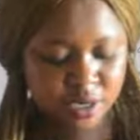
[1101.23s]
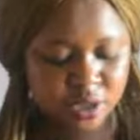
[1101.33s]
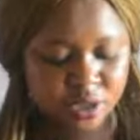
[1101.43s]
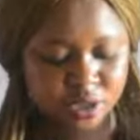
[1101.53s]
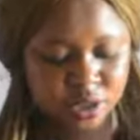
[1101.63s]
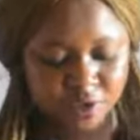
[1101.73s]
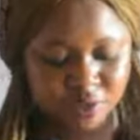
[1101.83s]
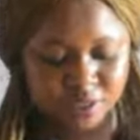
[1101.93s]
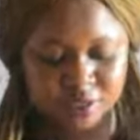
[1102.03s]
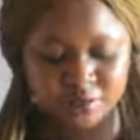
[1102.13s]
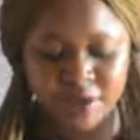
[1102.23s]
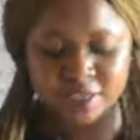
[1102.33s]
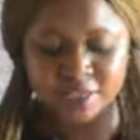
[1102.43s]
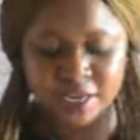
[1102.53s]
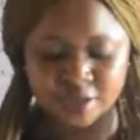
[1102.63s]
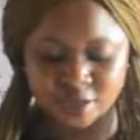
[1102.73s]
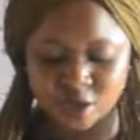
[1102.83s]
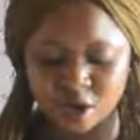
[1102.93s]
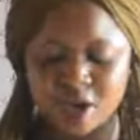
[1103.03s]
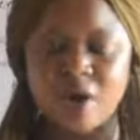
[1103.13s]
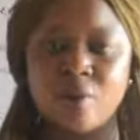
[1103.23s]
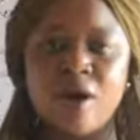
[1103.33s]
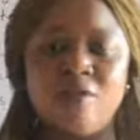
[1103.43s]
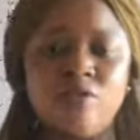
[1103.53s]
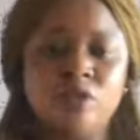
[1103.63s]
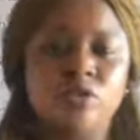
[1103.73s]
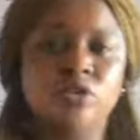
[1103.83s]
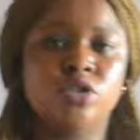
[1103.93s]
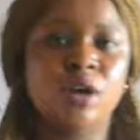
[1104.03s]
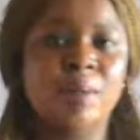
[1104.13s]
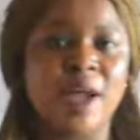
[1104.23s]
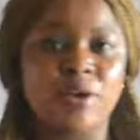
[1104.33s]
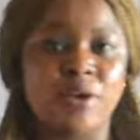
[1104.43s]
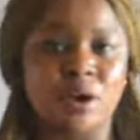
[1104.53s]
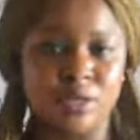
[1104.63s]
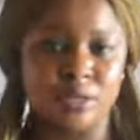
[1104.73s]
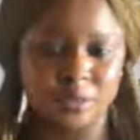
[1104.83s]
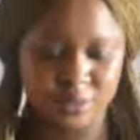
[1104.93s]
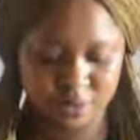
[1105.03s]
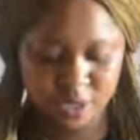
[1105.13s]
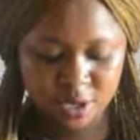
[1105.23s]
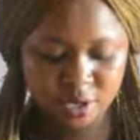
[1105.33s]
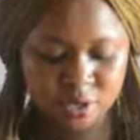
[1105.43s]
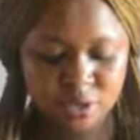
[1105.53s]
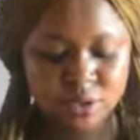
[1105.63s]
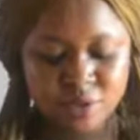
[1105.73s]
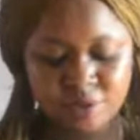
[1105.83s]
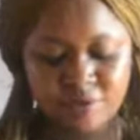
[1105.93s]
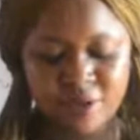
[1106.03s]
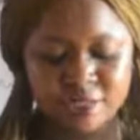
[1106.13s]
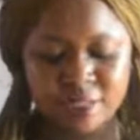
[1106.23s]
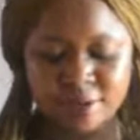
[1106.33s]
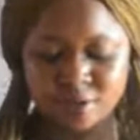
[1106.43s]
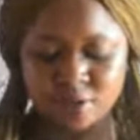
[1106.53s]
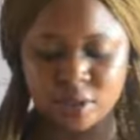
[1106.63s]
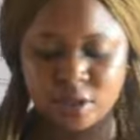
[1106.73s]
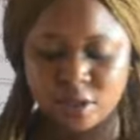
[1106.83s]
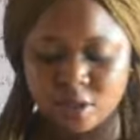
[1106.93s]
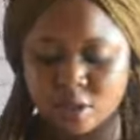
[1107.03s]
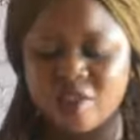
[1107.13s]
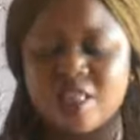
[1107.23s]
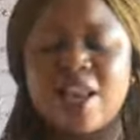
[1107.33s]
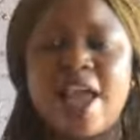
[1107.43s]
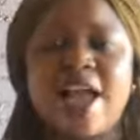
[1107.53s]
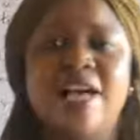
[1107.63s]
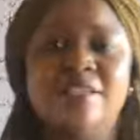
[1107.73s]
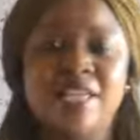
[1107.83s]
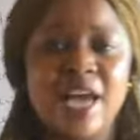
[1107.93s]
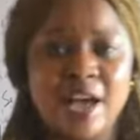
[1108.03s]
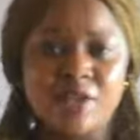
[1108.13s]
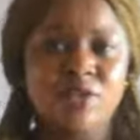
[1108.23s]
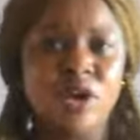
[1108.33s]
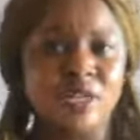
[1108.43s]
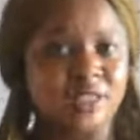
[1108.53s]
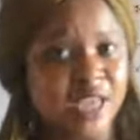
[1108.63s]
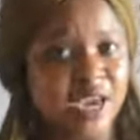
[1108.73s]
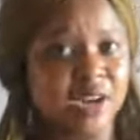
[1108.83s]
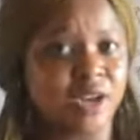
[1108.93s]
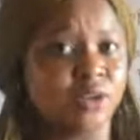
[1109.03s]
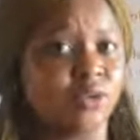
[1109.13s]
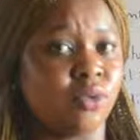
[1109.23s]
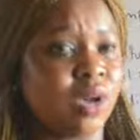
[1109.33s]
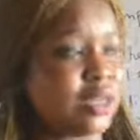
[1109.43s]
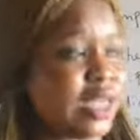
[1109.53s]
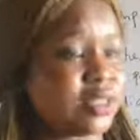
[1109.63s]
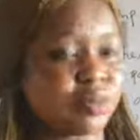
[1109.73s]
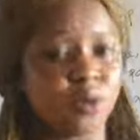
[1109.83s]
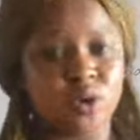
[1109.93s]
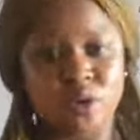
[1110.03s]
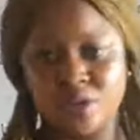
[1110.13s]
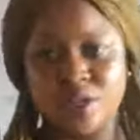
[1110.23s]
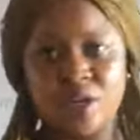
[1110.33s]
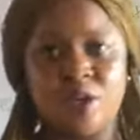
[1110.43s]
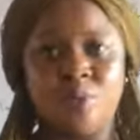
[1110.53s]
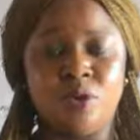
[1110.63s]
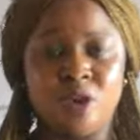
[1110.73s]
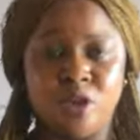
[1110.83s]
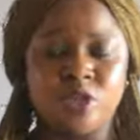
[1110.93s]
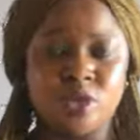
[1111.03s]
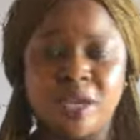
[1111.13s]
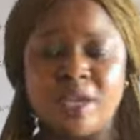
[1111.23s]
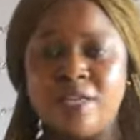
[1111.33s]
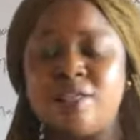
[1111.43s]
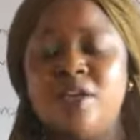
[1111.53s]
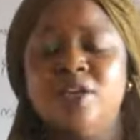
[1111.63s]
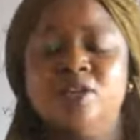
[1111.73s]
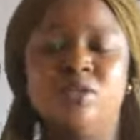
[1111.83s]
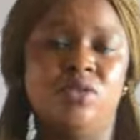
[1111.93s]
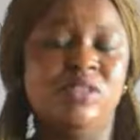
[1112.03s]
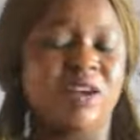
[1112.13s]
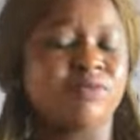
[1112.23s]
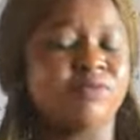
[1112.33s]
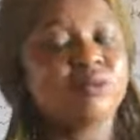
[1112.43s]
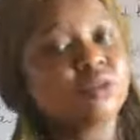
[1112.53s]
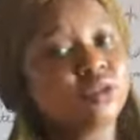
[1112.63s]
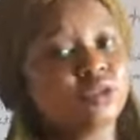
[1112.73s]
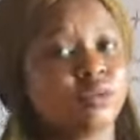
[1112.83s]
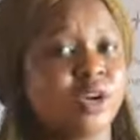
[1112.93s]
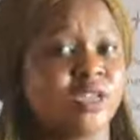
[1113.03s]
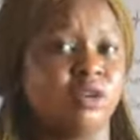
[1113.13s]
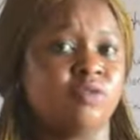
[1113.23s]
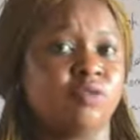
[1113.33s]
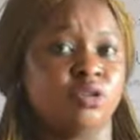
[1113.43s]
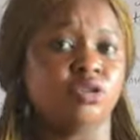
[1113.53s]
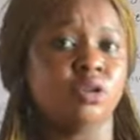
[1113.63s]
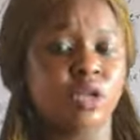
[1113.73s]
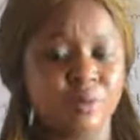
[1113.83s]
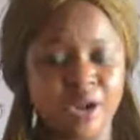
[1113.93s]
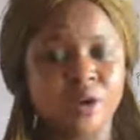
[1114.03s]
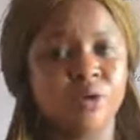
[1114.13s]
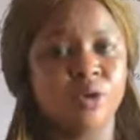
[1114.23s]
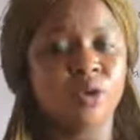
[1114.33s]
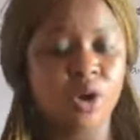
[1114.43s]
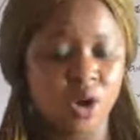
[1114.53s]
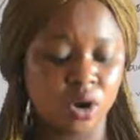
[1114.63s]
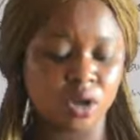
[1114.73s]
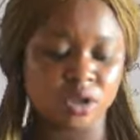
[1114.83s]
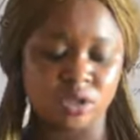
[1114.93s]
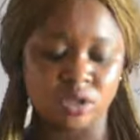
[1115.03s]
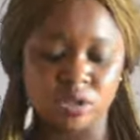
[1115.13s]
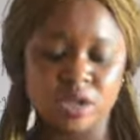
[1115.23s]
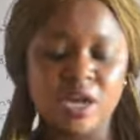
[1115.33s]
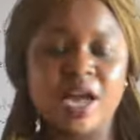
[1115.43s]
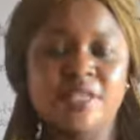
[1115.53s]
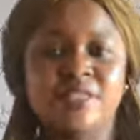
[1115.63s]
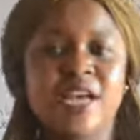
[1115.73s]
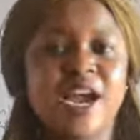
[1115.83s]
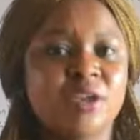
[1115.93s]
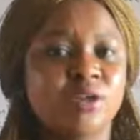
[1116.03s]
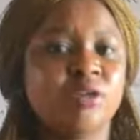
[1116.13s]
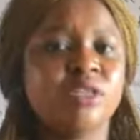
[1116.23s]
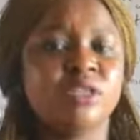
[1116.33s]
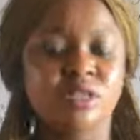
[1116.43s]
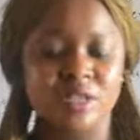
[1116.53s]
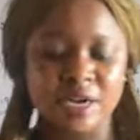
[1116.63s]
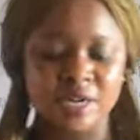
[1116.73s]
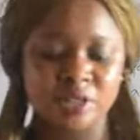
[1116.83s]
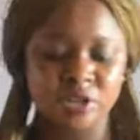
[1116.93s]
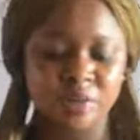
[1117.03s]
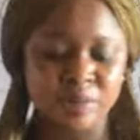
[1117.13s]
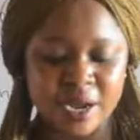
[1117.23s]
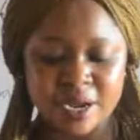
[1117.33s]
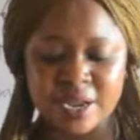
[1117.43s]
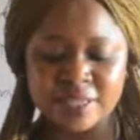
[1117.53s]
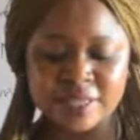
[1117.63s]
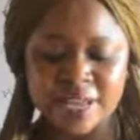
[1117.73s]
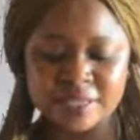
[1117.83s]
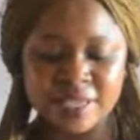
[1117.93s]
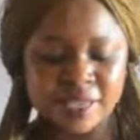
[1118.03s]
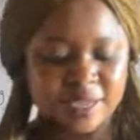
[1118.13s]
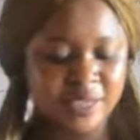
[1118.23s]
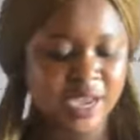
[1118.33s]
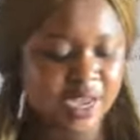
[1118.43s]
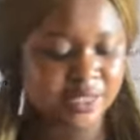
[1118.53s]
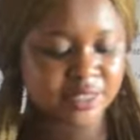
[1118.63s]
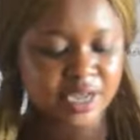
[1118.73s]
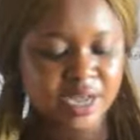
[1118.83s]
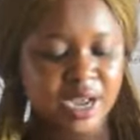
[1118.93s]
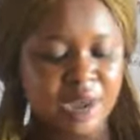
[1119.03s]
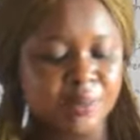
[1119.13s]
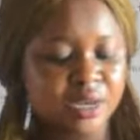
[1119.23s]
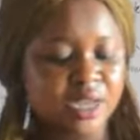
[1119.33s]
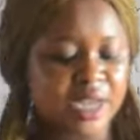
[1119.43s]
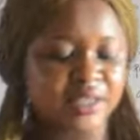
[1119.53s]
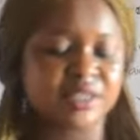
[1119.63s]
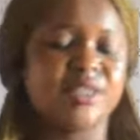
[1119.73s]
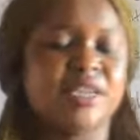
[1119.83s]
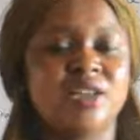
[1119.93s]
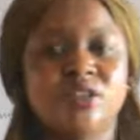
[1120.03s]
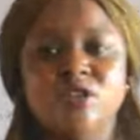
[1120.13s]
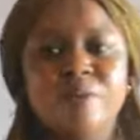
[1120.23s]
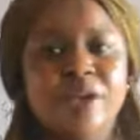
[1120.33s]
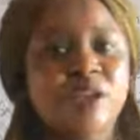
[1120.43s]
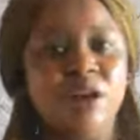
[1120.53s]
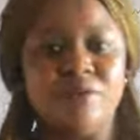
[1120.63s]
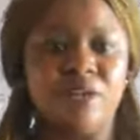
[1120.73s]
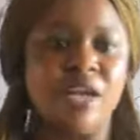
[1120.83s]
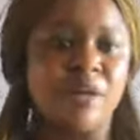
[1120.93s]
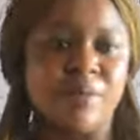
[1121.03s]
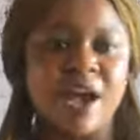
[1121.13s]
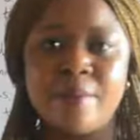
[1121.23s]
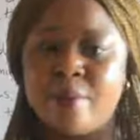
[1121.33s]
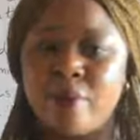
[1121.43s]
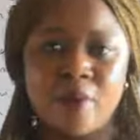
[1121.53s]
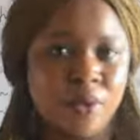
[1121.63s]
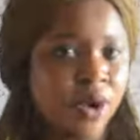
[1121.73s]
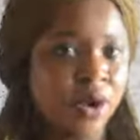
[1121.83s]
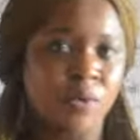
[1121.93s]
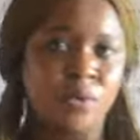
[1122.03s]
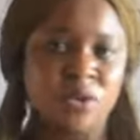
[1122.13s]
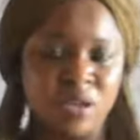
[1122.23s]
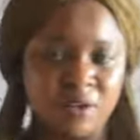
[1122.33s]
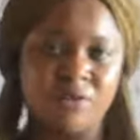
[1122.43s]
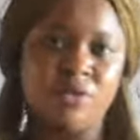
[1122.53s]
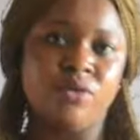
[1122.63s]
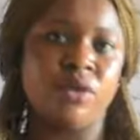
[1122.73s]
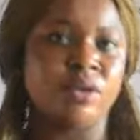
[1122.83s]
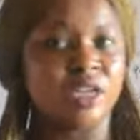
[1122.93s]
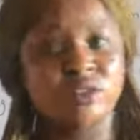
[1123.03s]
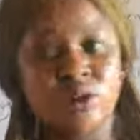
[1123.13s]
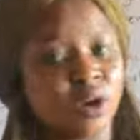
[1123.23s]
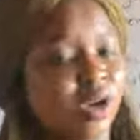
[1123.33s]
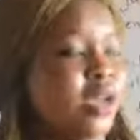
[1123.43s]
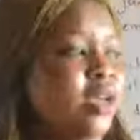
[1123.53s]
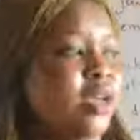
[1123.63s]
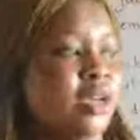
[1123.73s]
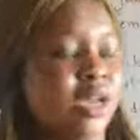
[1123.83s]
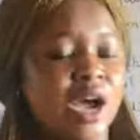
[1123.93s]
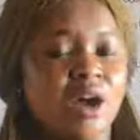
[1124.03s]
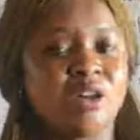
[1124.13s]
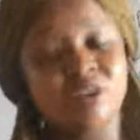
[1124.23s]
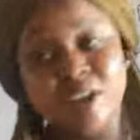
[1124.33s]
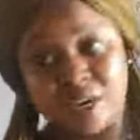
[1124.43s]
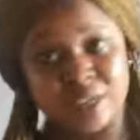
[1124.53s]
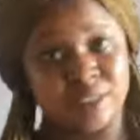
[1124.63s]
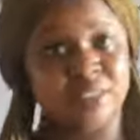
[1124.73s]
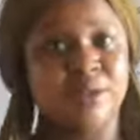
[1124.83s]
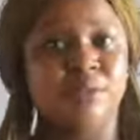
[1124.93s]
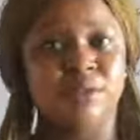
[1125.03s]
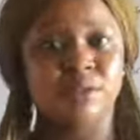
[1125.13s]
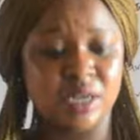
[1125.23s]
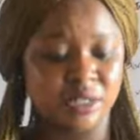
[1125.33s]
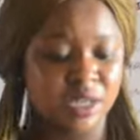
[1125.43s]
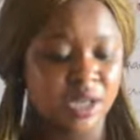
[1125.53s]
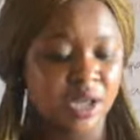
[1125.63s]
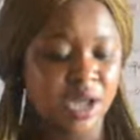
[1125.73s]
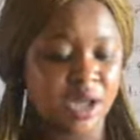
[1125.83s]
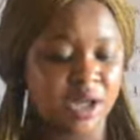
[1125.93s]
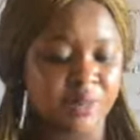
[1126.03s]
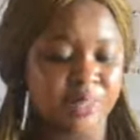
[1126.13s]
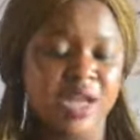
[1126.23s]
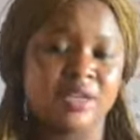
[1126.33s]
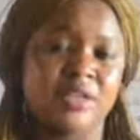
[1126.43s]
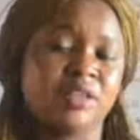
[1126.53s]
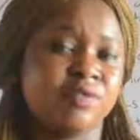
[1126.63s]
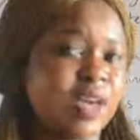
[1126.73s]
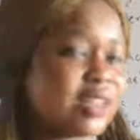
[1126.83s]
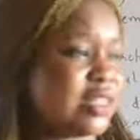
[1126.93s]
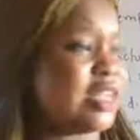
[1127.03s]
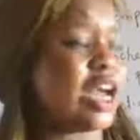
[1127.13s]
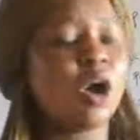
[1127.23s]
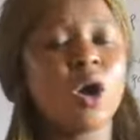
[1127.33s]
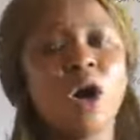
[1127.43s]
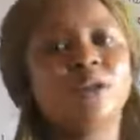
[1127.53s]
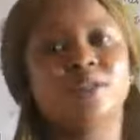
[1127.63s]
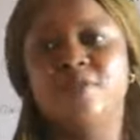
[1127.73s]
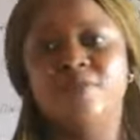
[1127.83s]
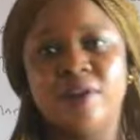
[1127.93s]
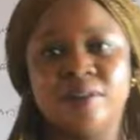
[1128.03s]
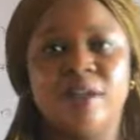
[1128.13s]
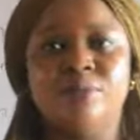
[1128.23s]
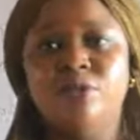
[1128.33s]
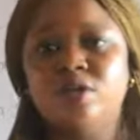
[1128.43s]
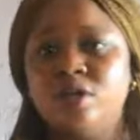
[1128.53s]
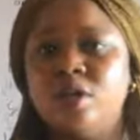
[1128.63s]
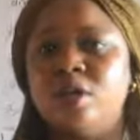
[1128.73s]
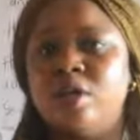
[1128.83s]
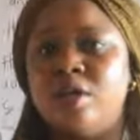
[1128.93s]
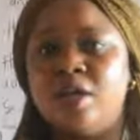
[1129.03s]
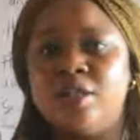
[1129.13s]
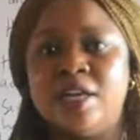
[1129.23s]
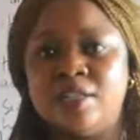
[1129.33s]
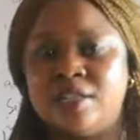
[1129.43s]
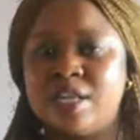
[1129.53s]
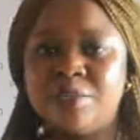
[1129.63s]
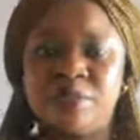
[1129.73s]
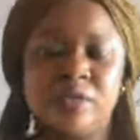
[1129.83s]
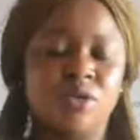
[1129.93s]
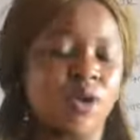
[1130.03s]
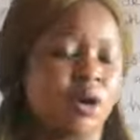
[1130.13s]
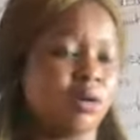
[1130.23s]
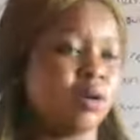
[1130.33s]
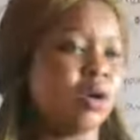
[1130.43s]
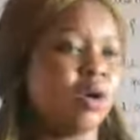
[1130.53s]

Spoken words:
The use of disinfectants is another way of what? Controlling microorganisms. You use disinfectants. Disinfectant like Hazard, you know Hazard and that small container you pour in your toilet. So those are good ways of controlling microorganisms. Hazard, you need sanitary like sanitars, carbonic acid, and so many of them. Hypo, what have you? Dettol, they are the kind of antiseptic. This one is a disinfectant. They are all disinfectant, both antiseptic or